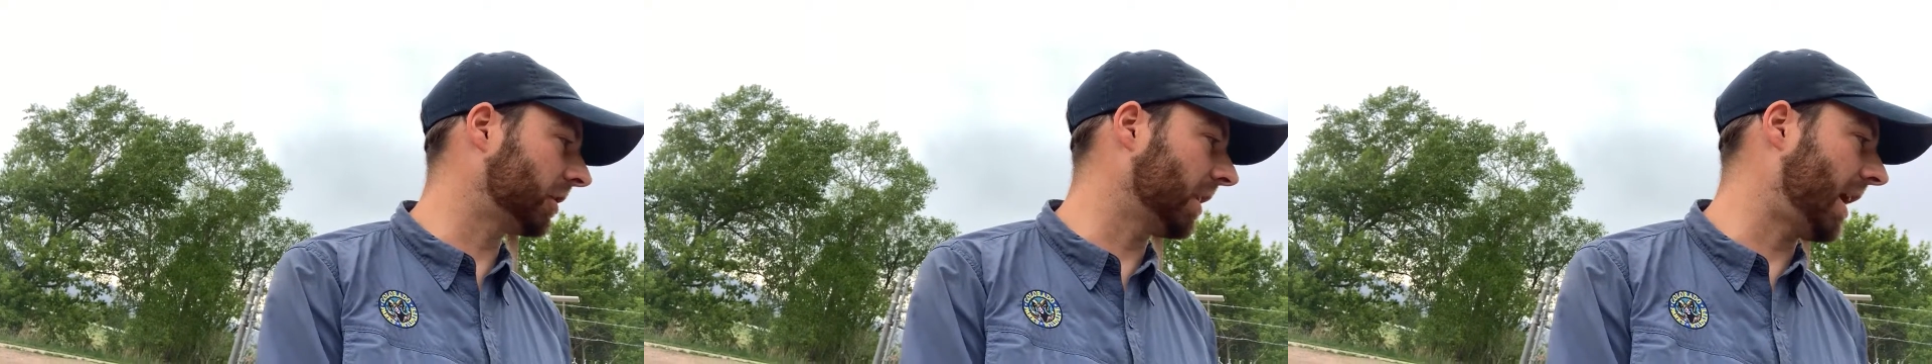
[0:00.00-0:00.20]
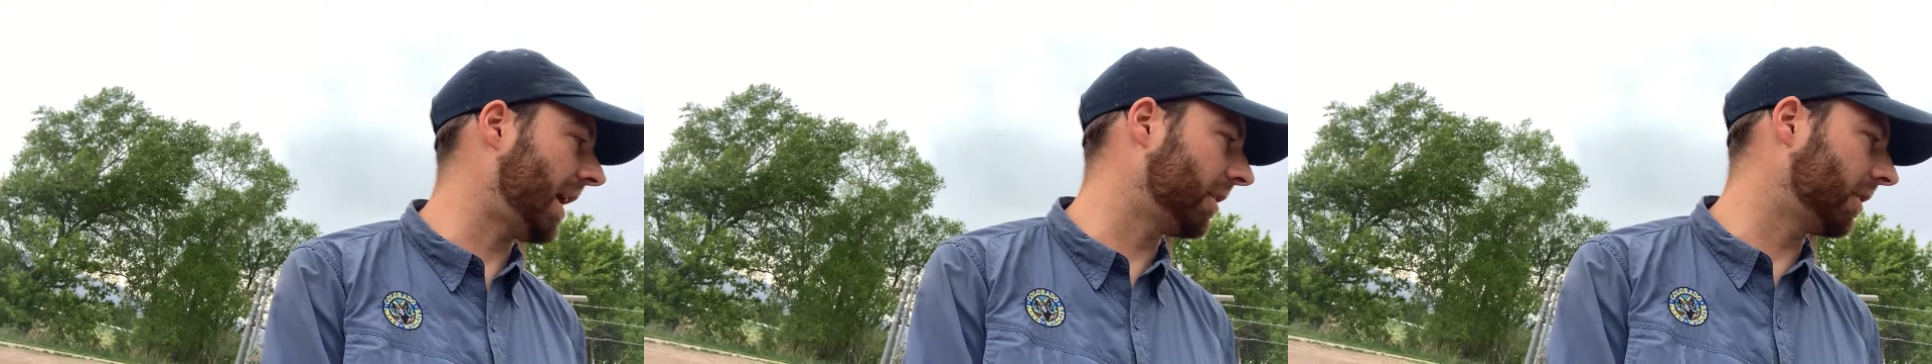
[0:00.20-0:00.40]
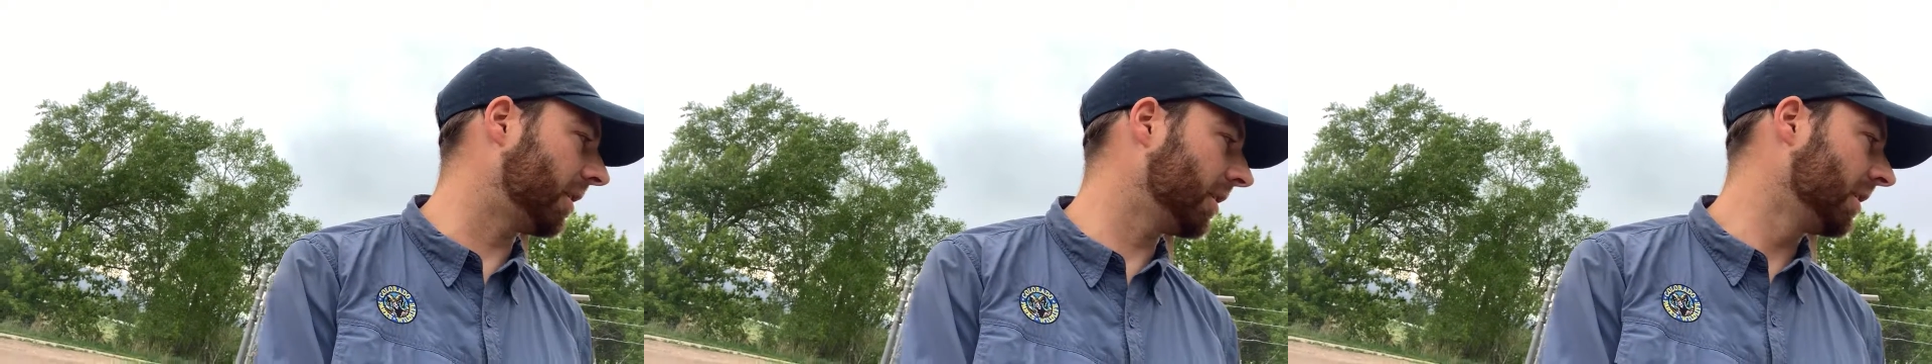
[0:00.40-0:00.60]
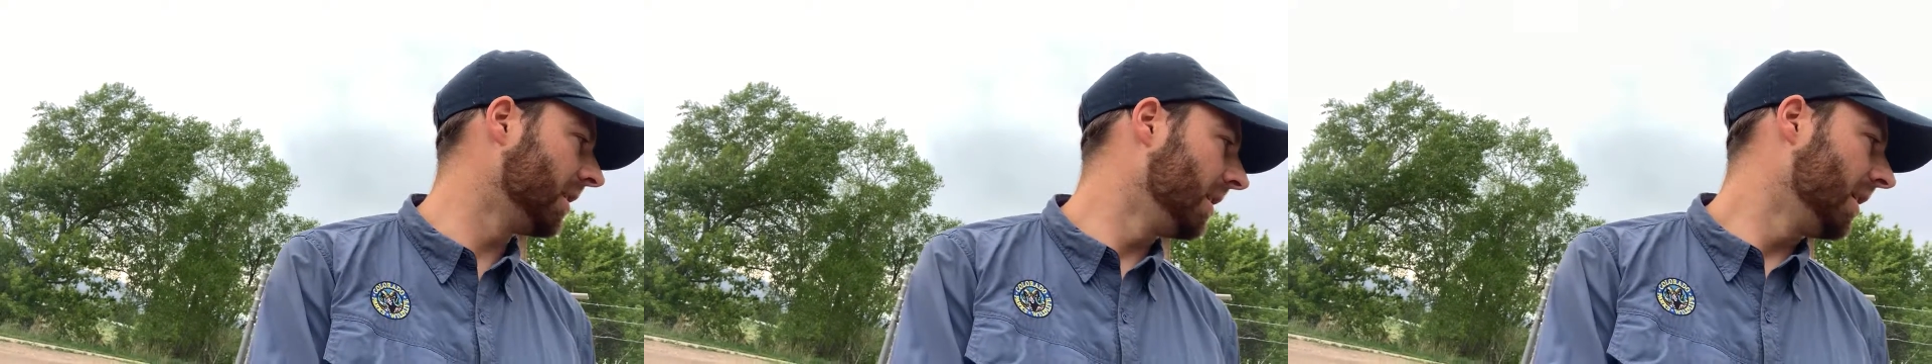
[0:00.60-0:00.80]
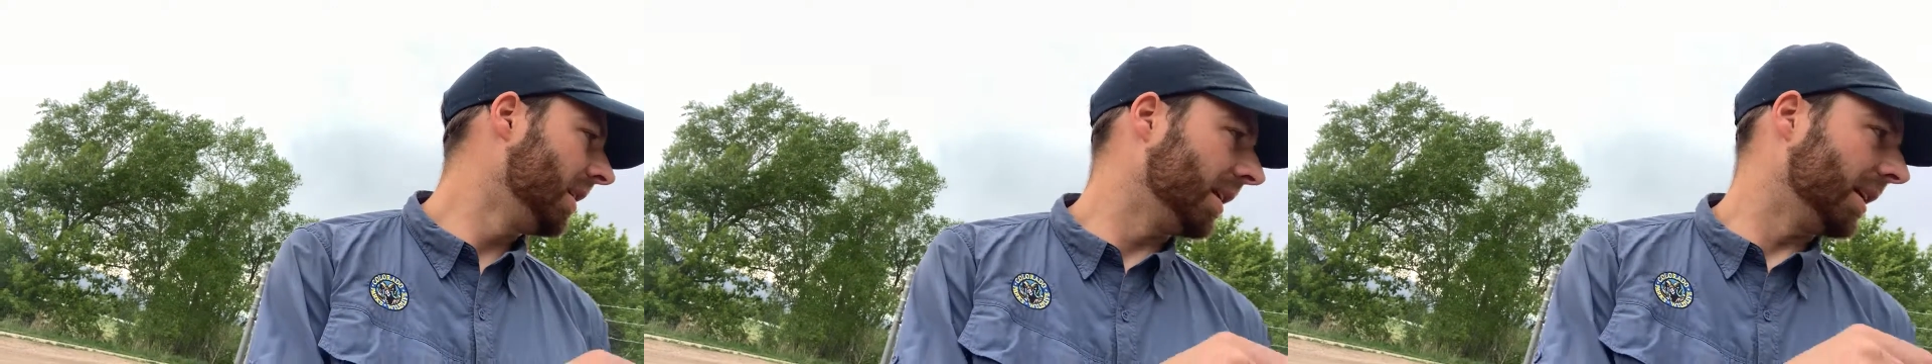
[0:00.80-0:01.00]
ladder
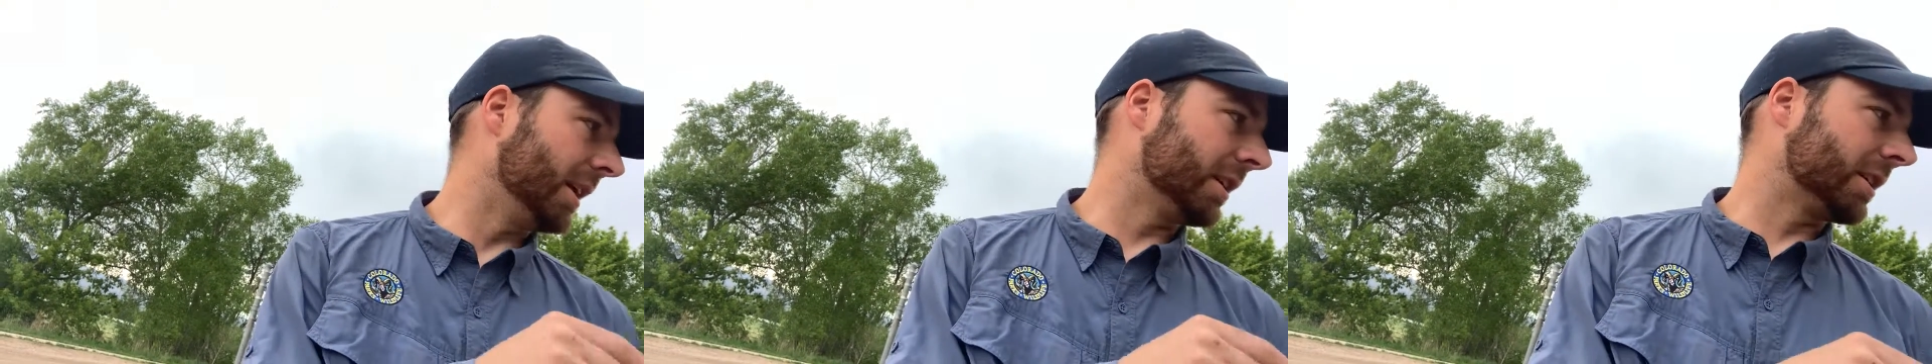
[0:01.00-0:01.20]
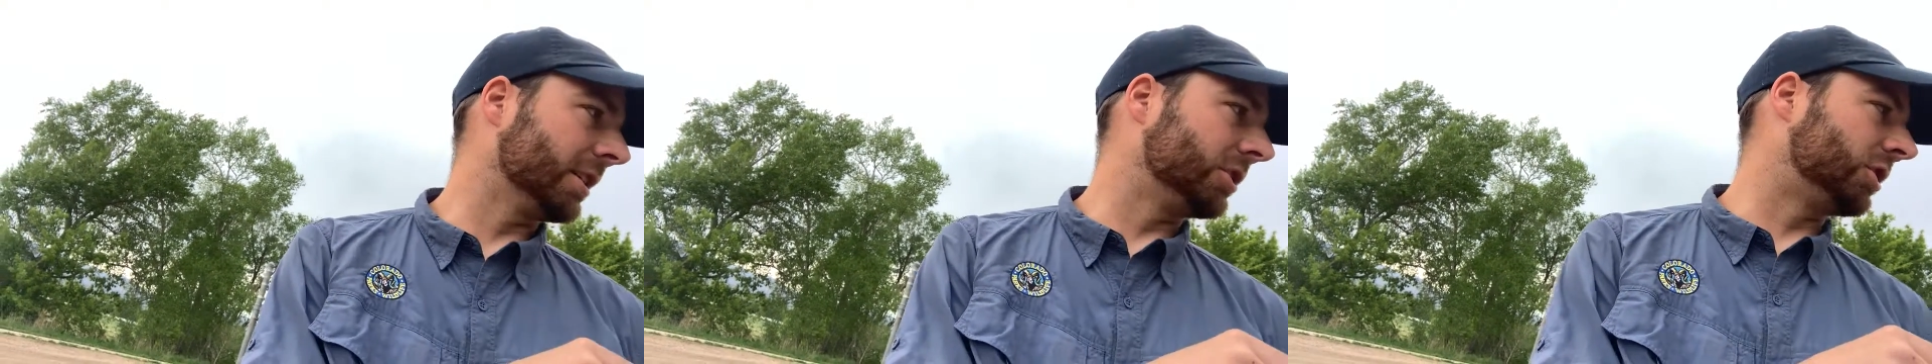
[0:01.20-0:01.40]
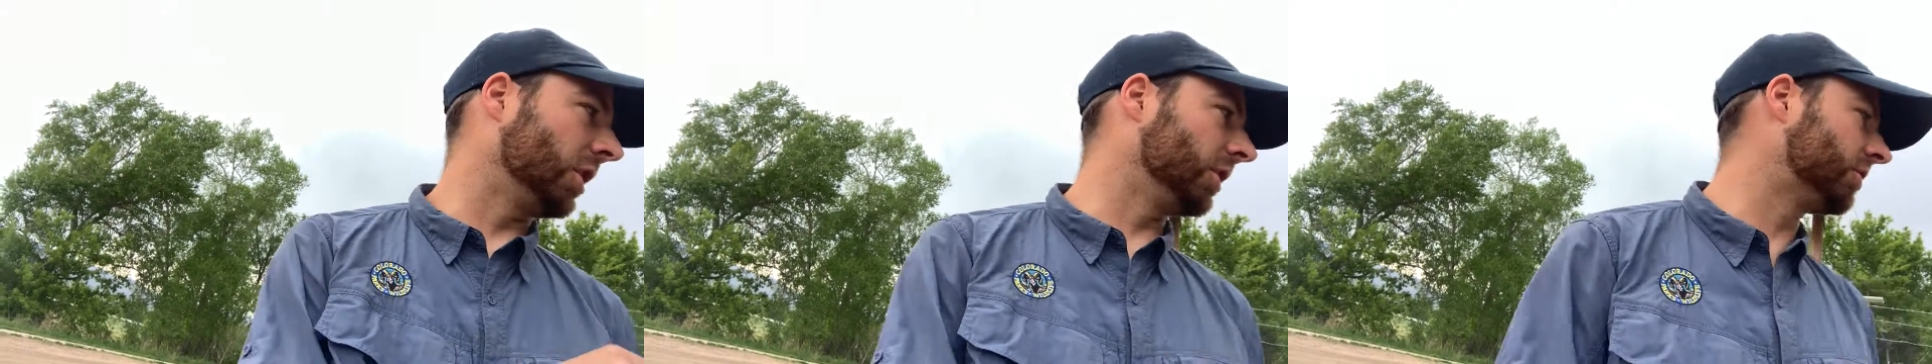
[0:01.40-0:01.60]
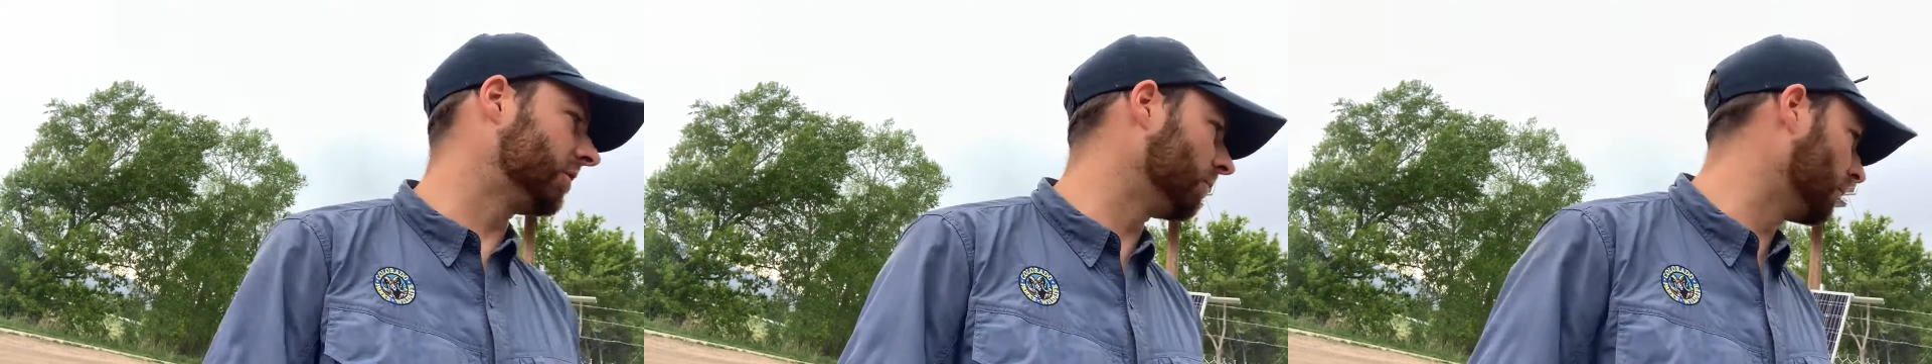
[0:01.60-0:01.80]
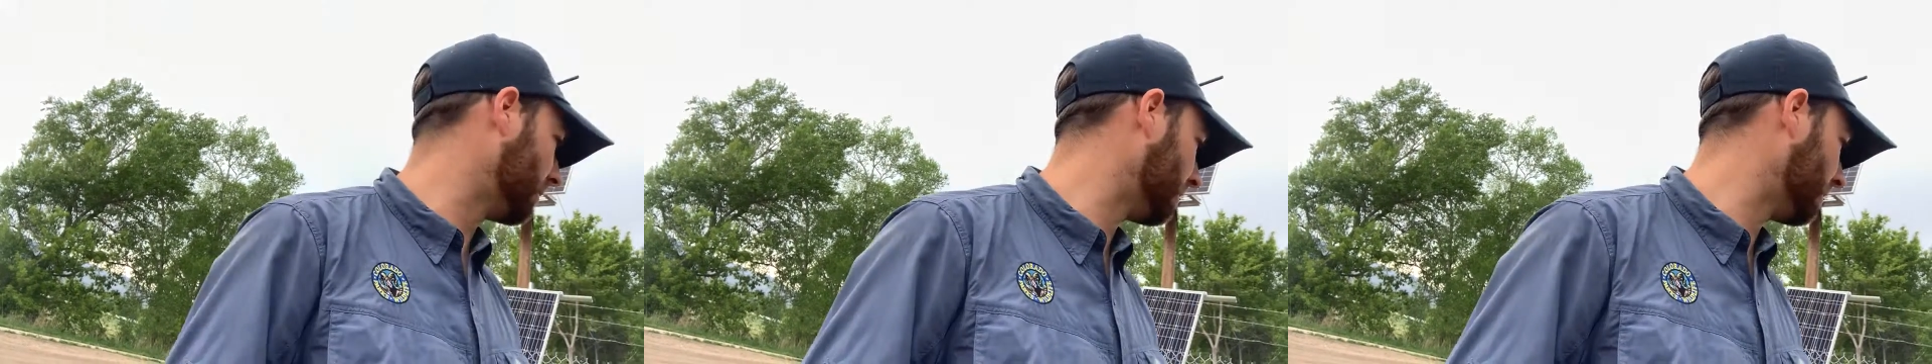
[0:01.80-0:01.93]
in conjunction